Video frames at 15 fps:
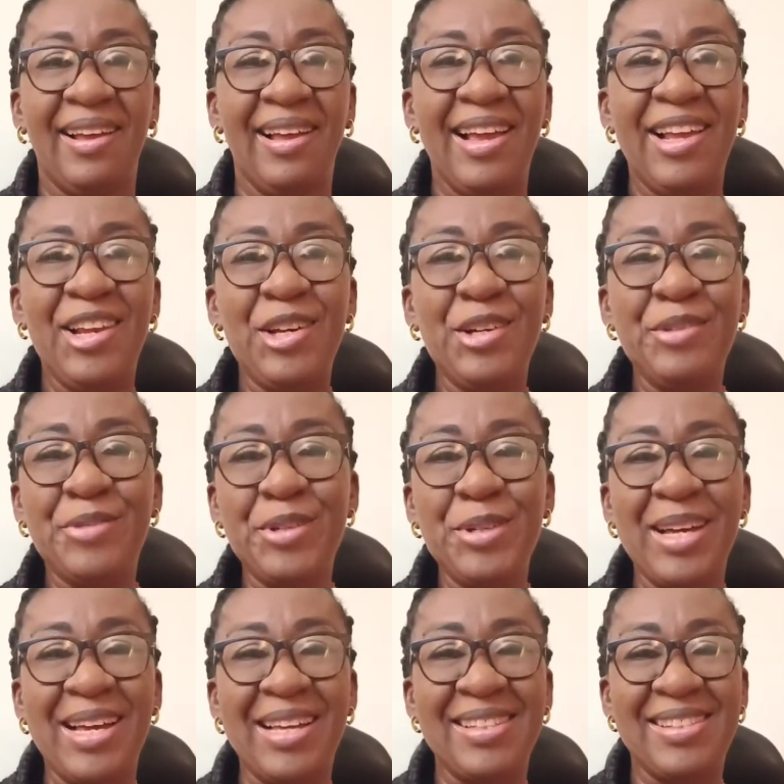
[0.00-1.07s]
Hello
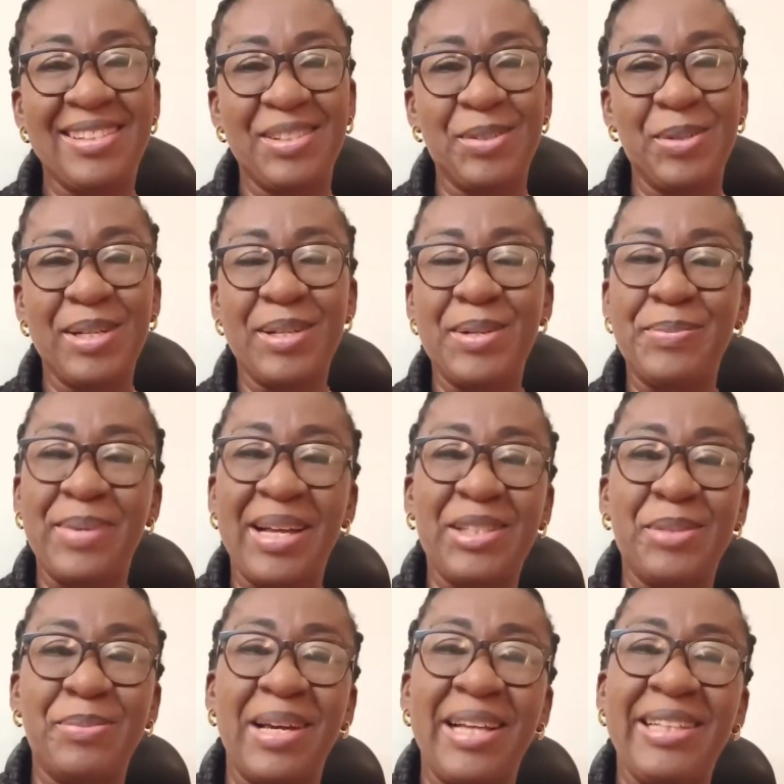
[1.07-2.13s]
viewers, welcome
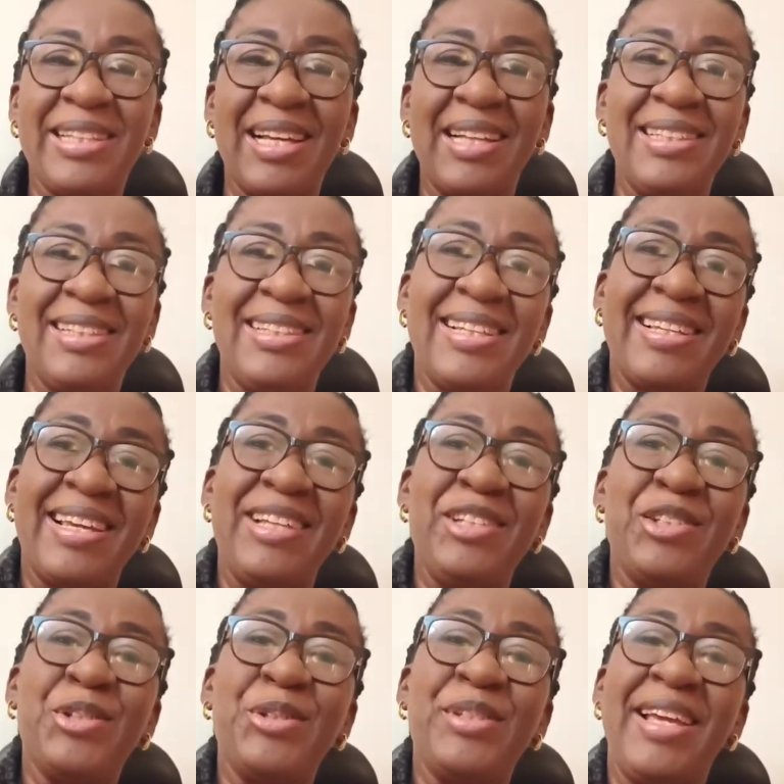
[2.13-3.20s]
back to my channel
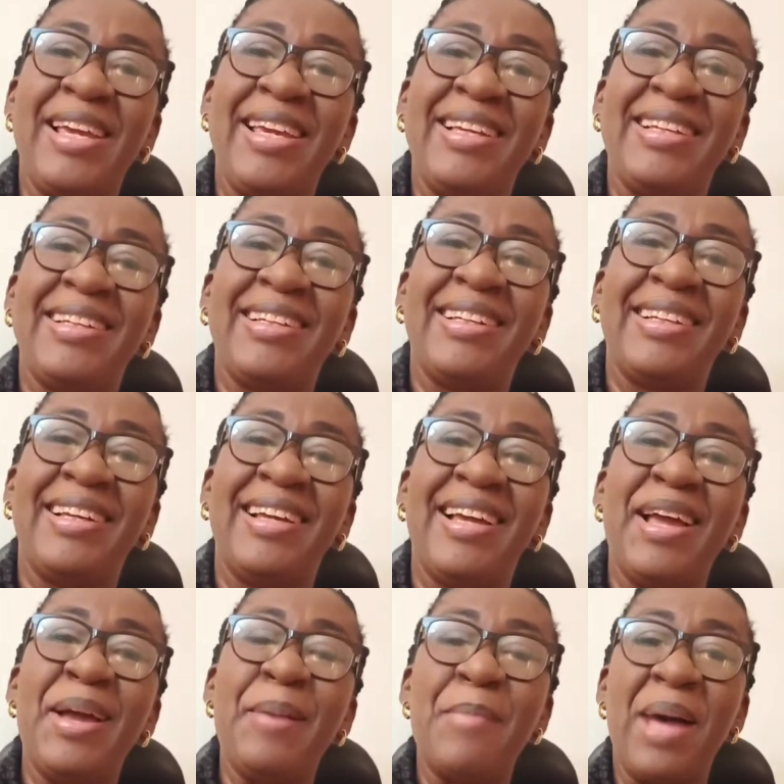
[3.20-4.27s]
again today.
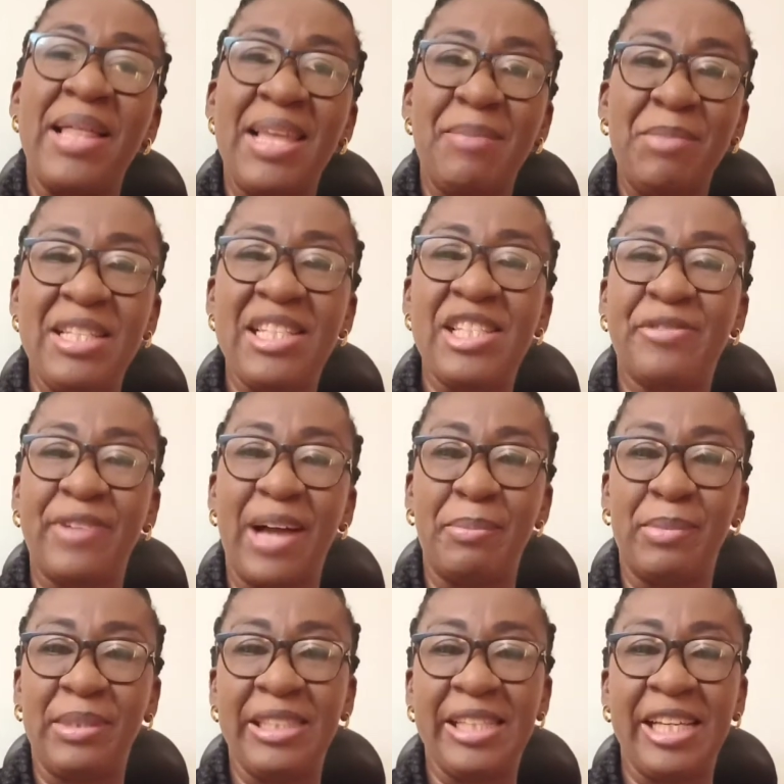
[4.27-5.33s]
My name is
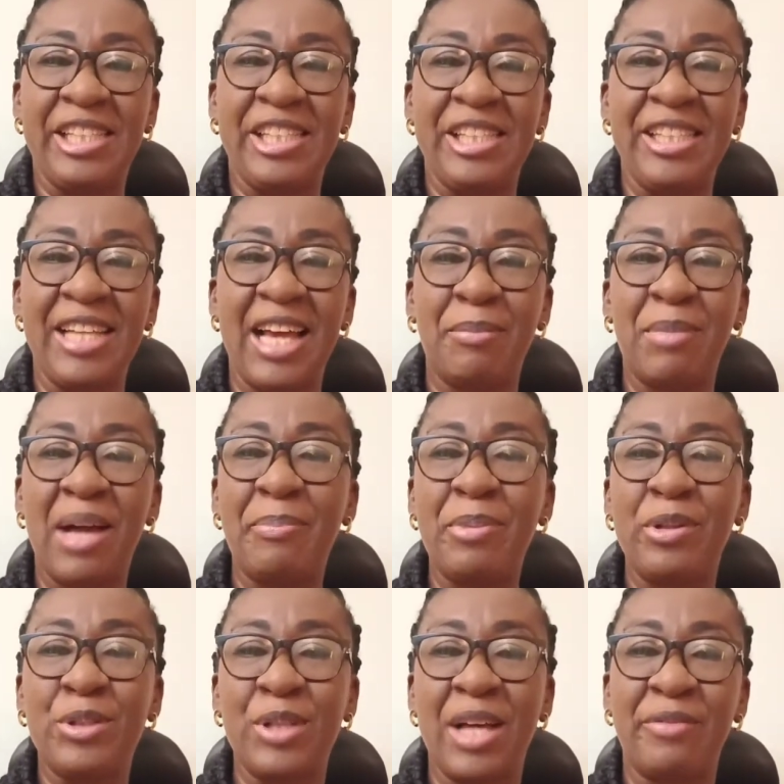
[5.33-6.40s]
Pharm Nkechi. I'm
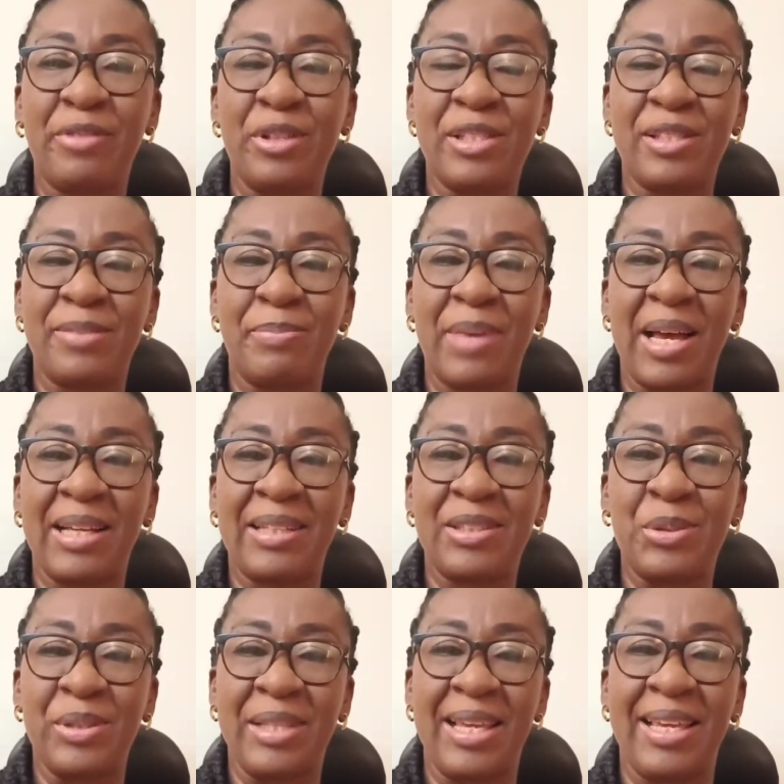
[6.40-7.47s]
happy to have us back
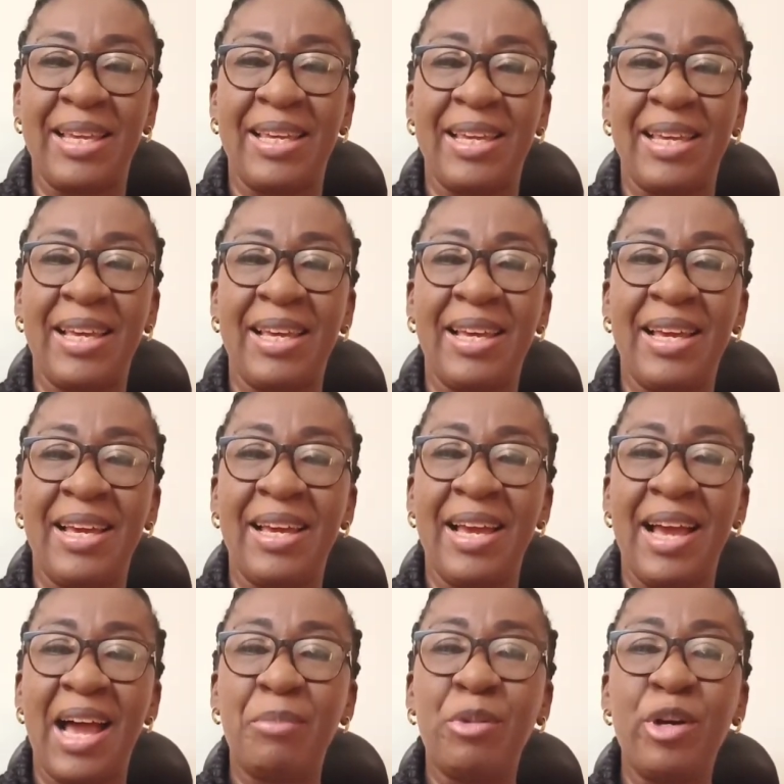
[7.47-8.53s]
today.
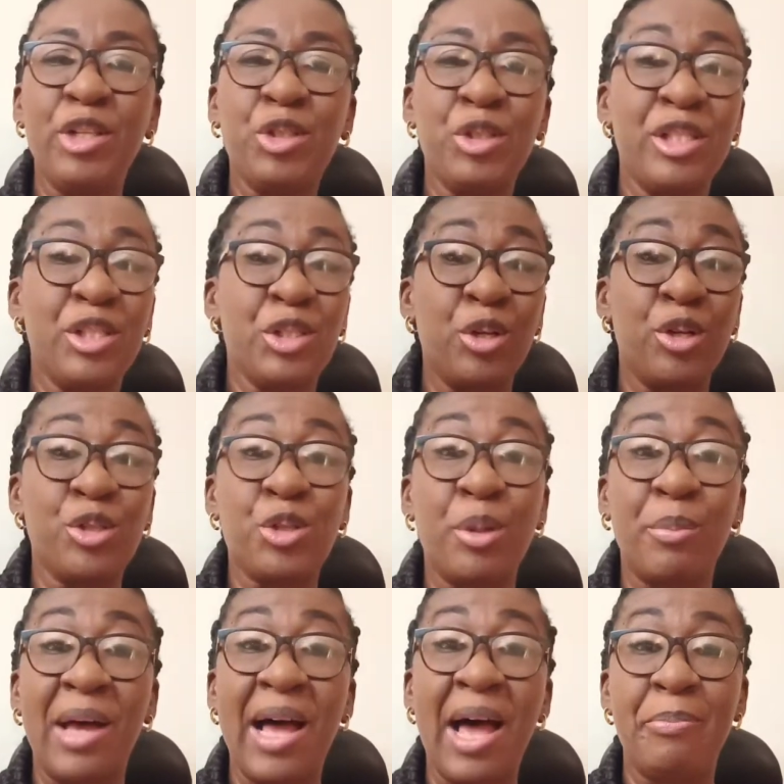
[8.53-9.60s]
I'm going to discuss
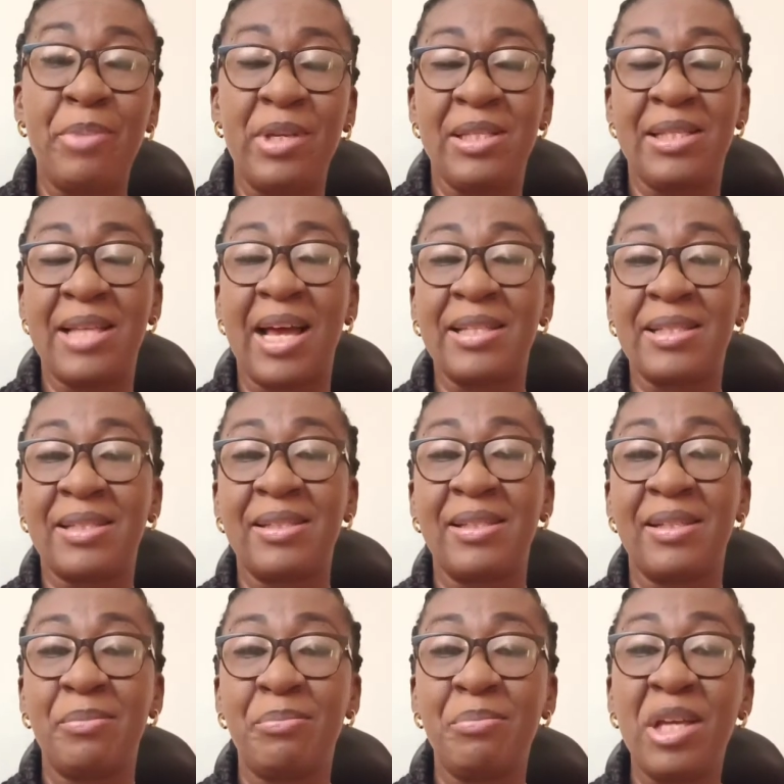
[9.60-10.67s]
some habits that
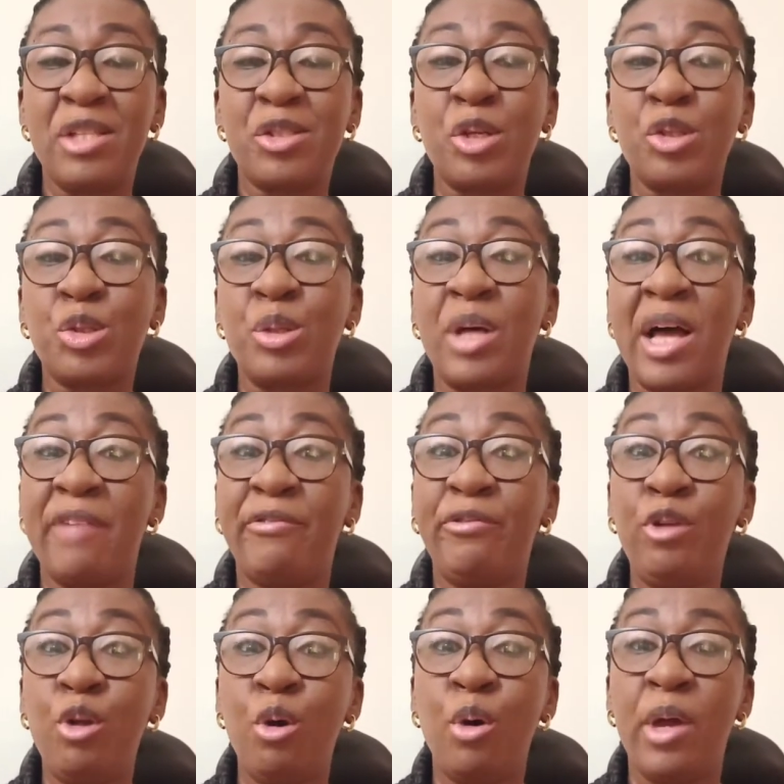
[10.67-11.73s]
makes us to have
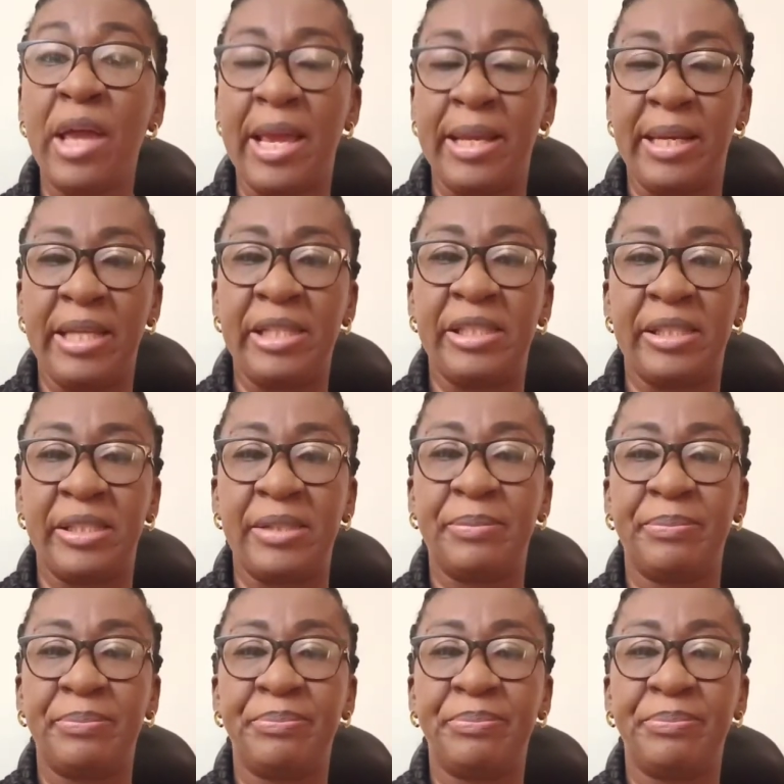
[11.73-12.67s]
low energy.